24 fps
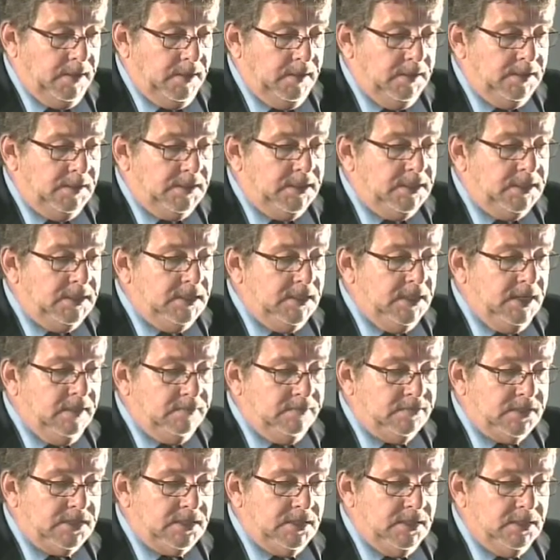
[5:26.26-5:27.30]
The
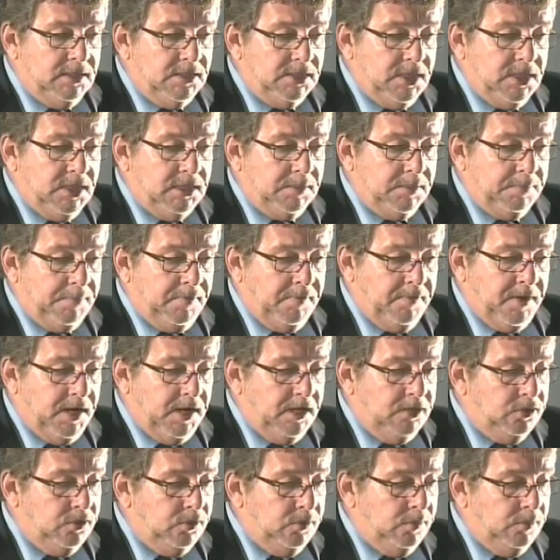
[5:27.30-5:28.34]
TTFC is here to
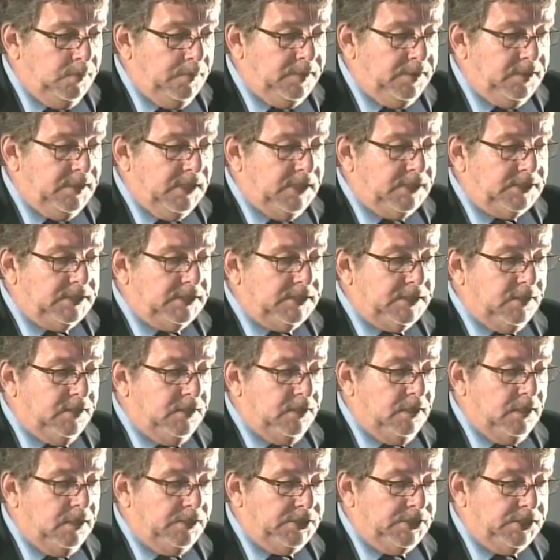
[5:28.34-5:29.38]
provide you with the
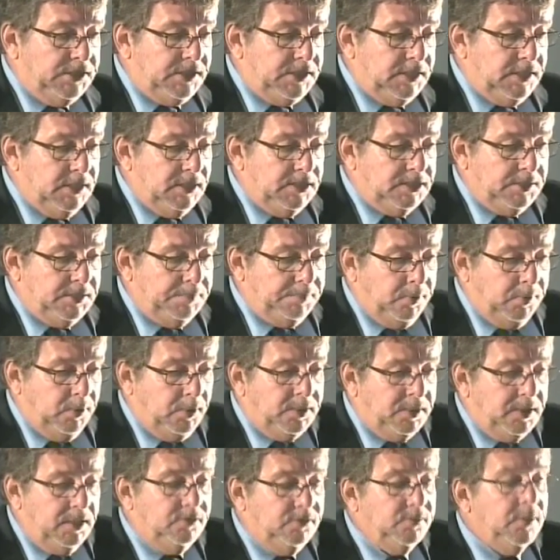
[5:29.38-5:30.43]
necessary logistical support
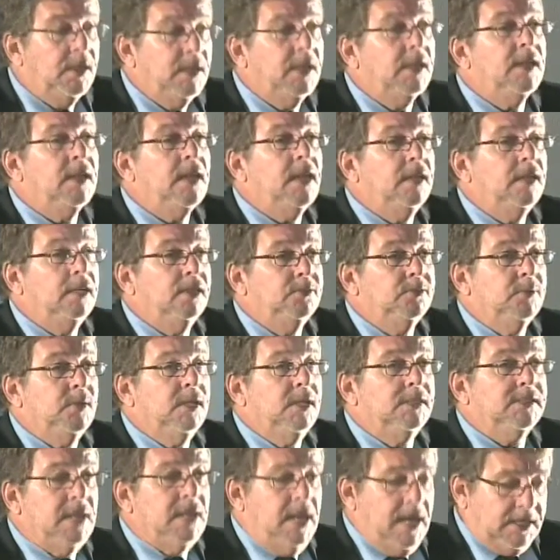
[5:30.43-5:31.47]
as well
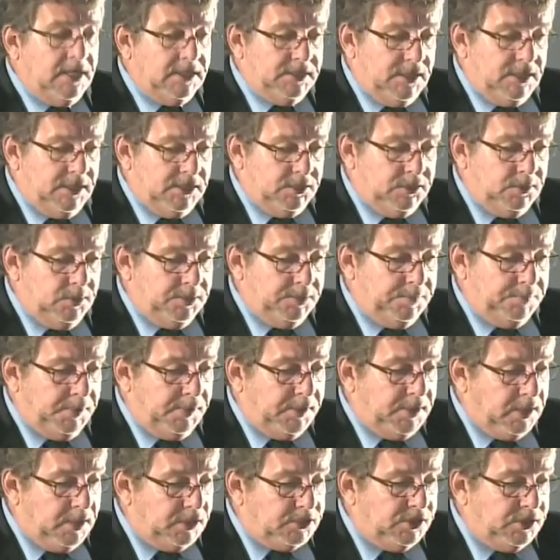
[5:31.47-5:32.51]
as access to its
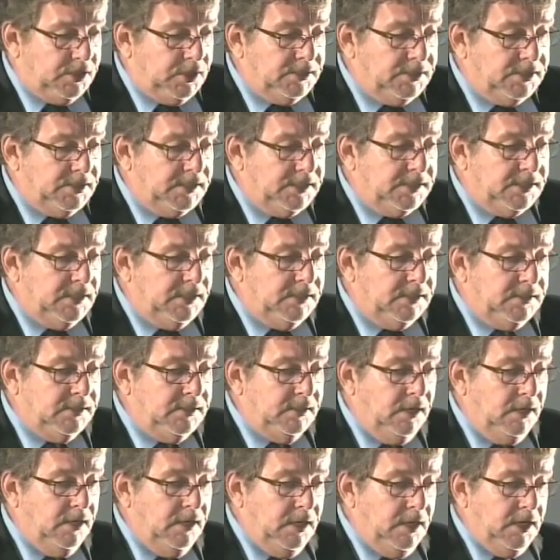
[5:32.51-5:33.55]
production assistance
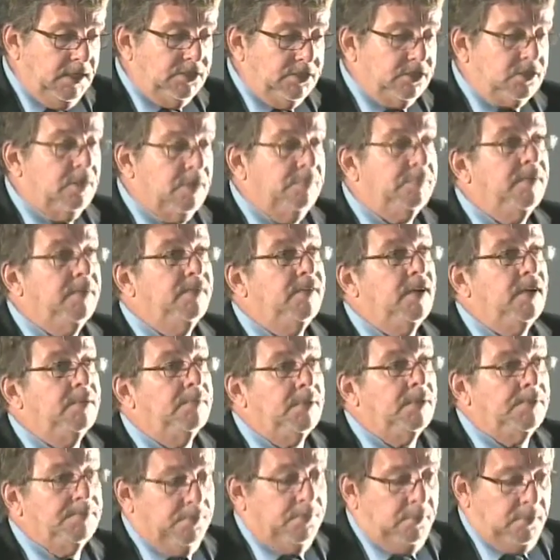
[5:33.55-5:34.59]
and script
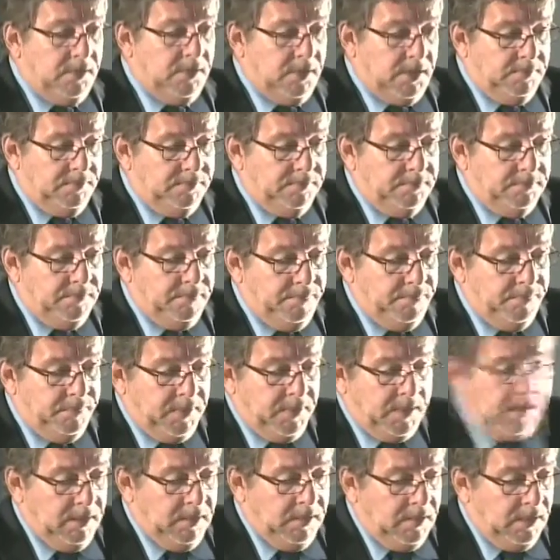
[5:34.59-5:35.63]
development program,
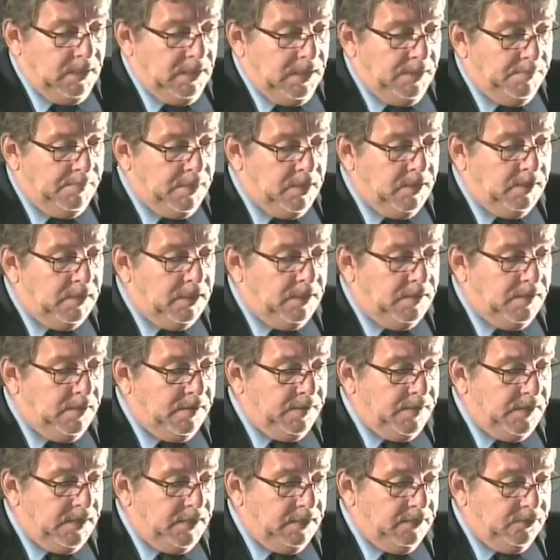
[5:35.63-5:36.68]
among other
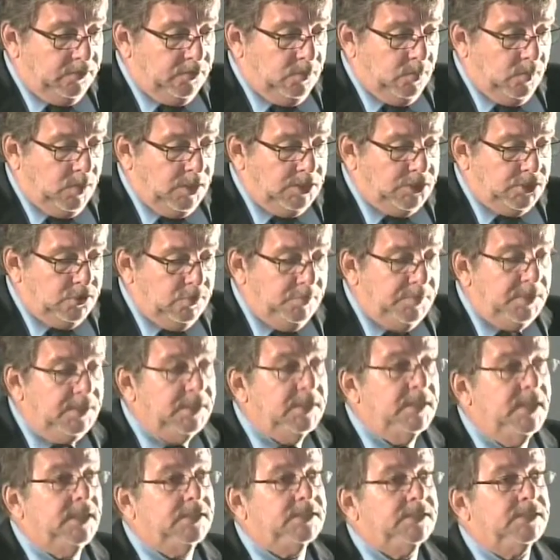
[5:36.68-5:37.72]
things, once you meet
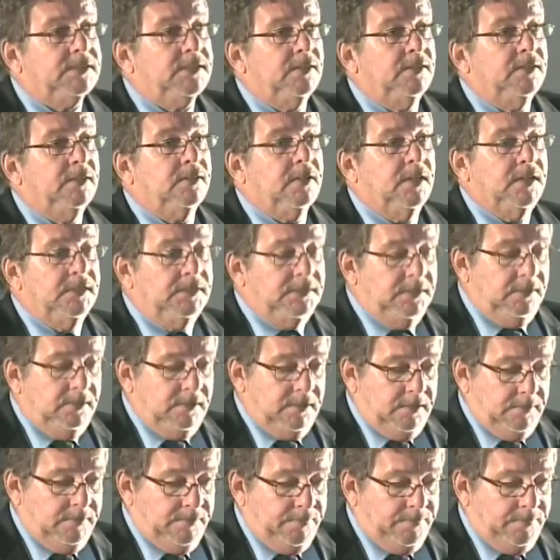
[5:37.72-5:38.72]
the necessary criteria.